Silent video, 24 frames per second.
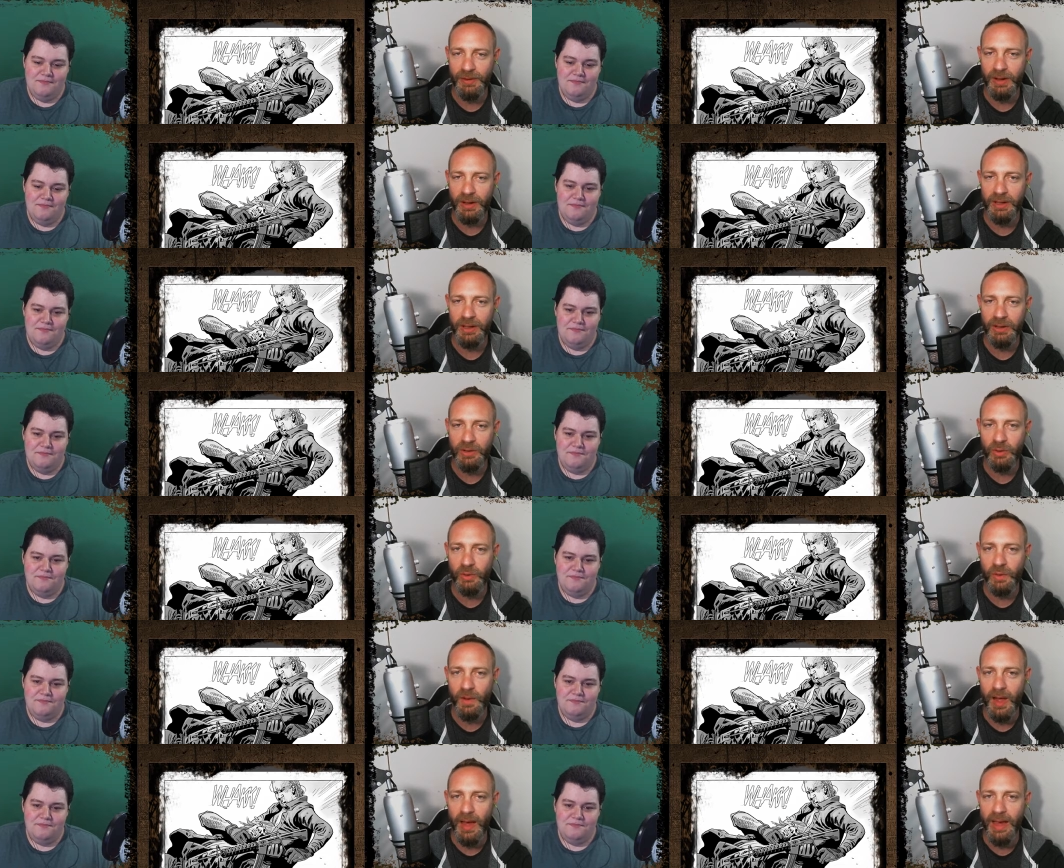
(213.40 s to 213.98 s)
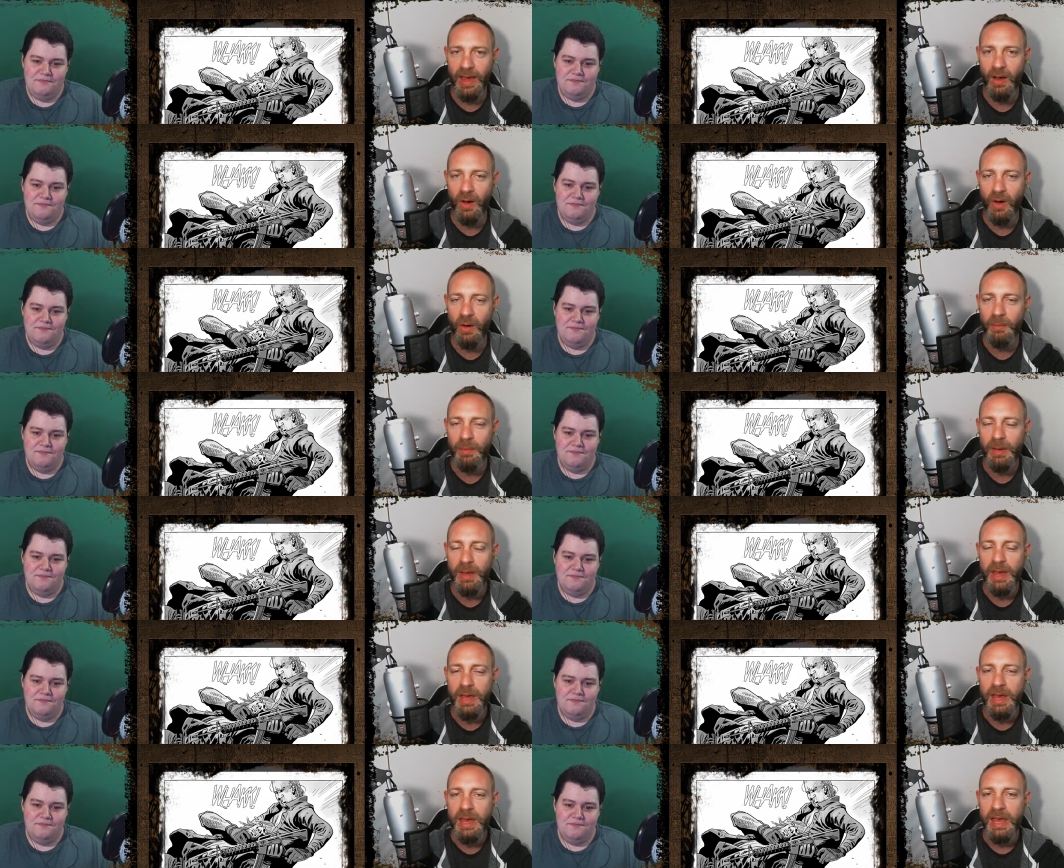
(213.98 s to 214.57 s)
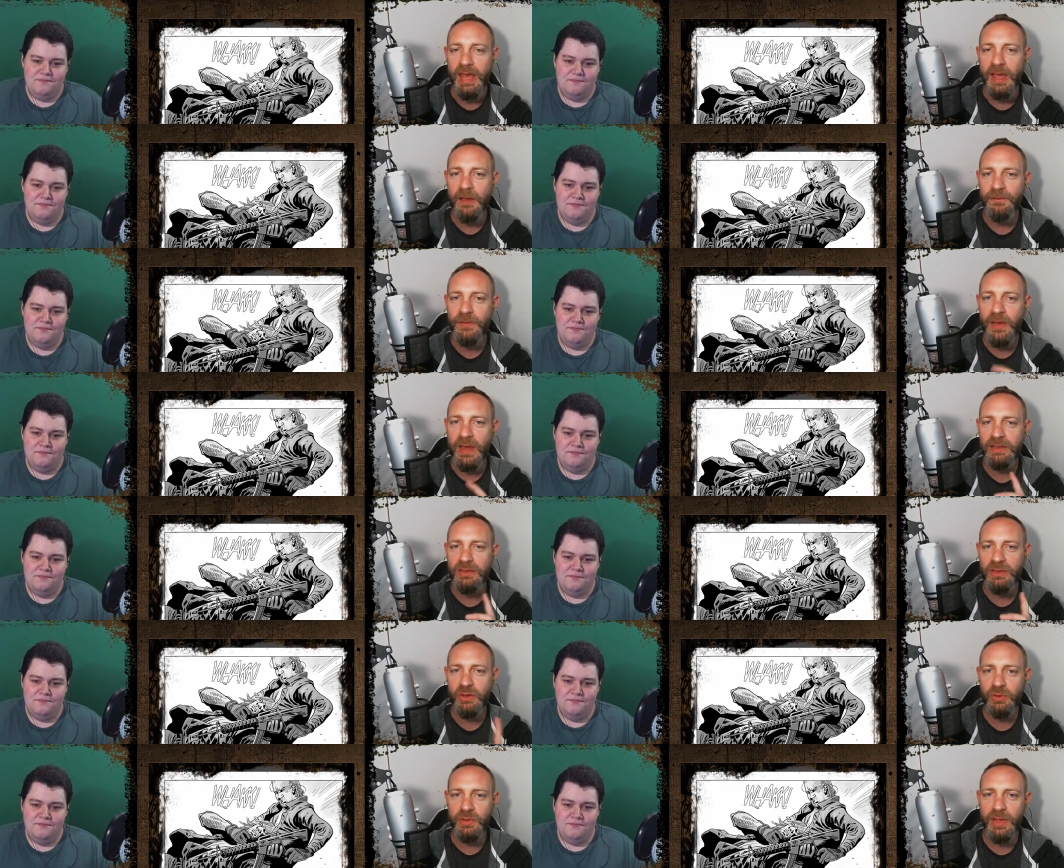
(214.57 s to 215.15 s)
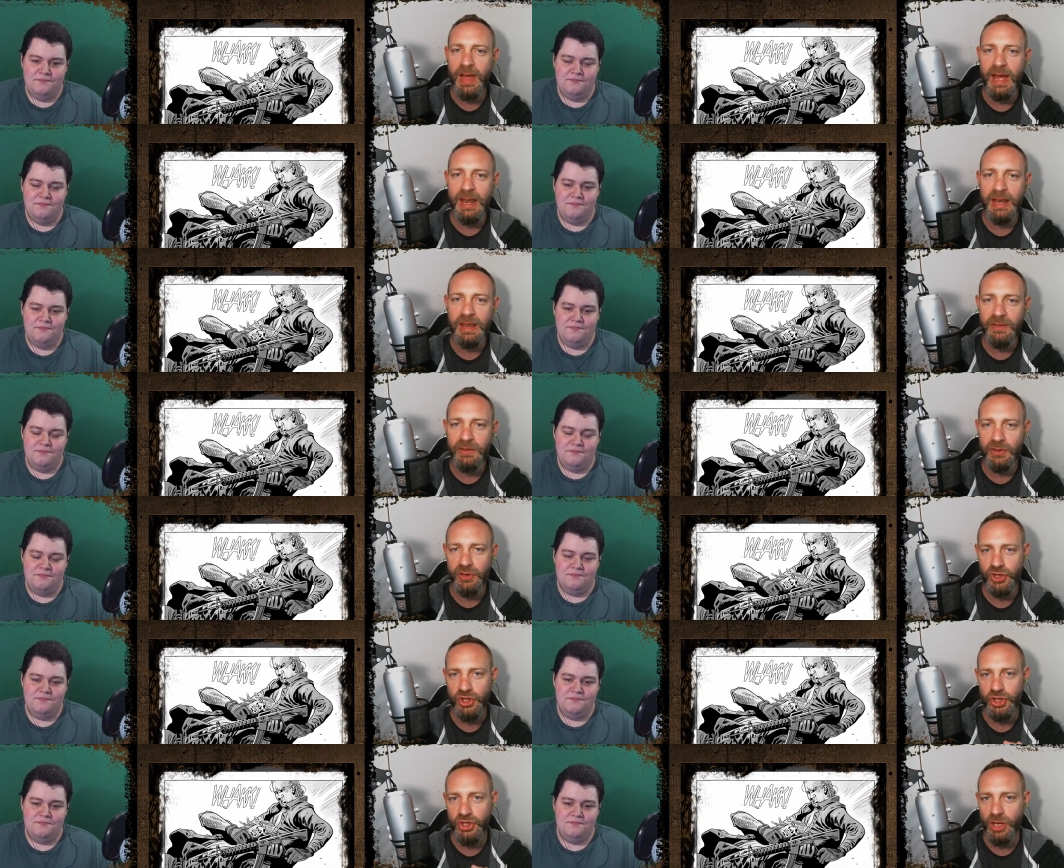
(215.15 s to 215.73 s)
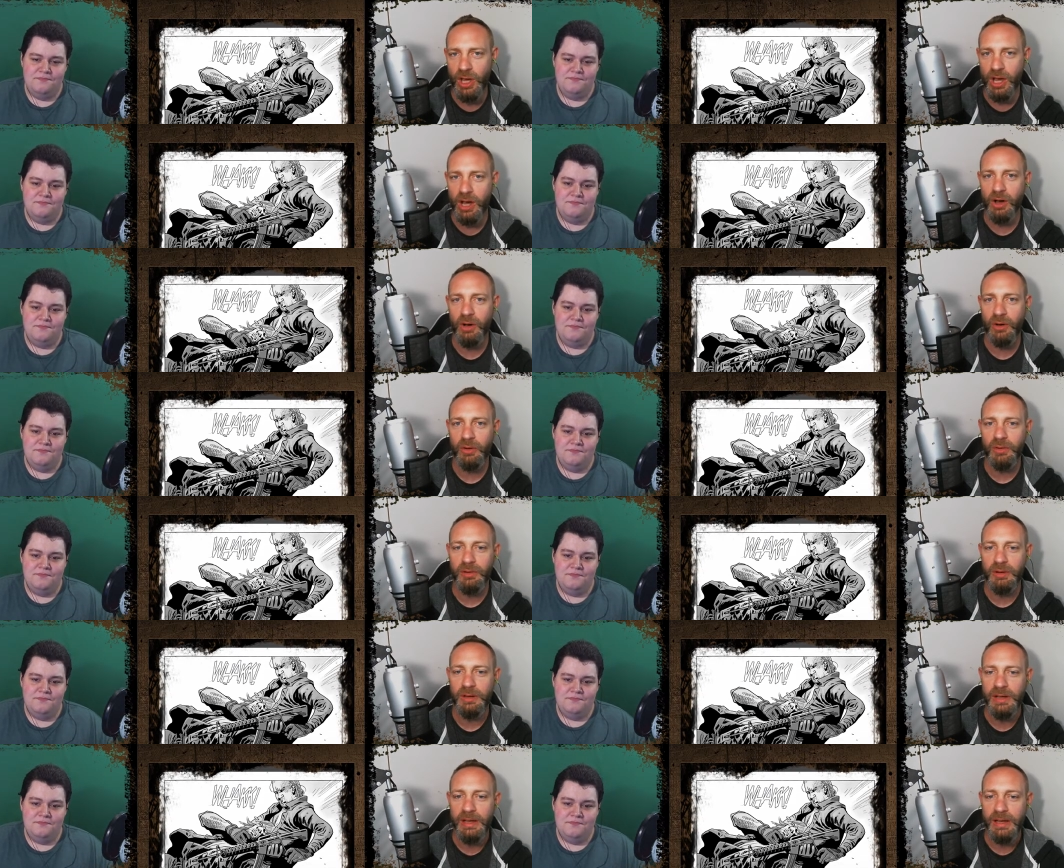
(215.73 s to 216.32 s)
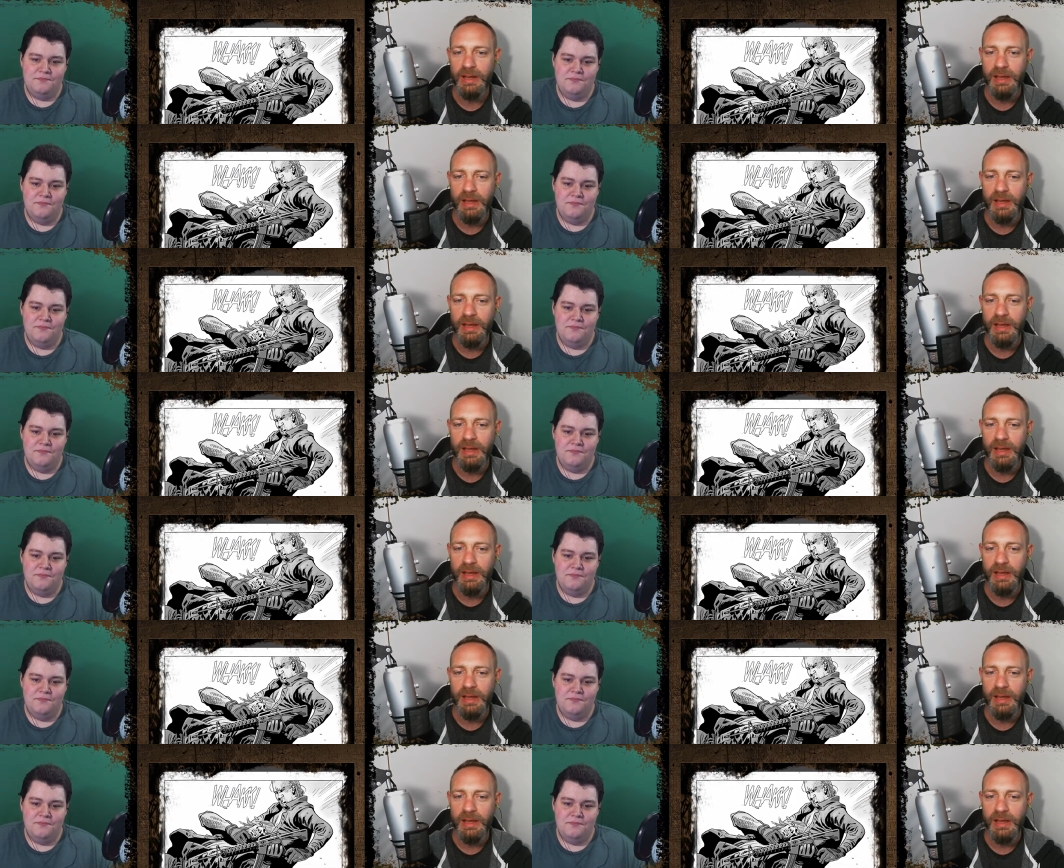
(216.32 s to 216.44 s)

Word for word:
Speaker 1: fucking cool. I hope if they do that in the show,